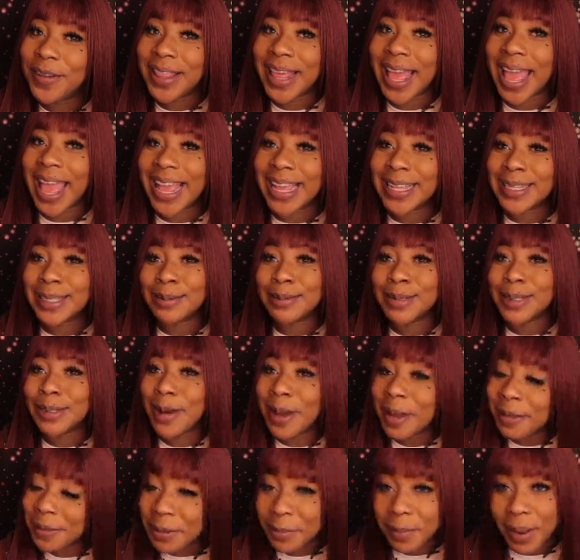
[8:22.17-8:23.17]
that and
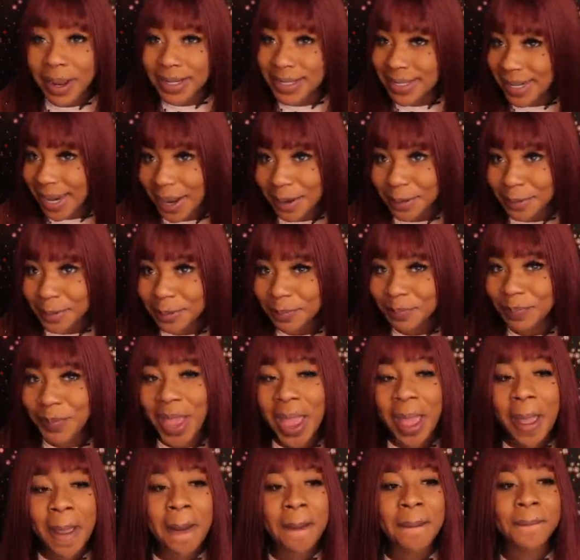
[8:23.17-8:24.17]
subscribe to my channel.
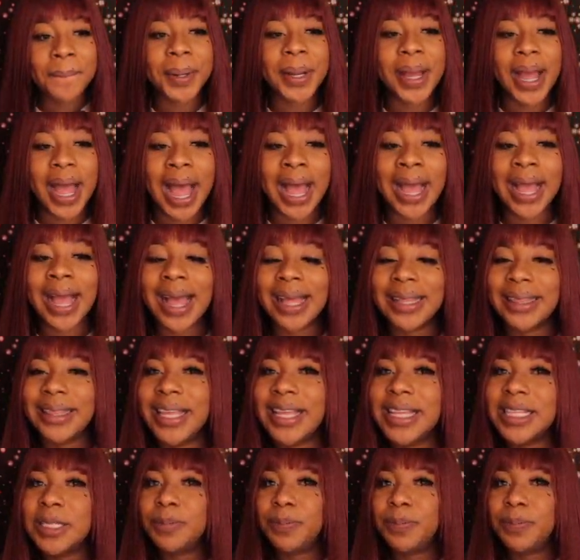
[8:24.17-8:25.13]
But I got these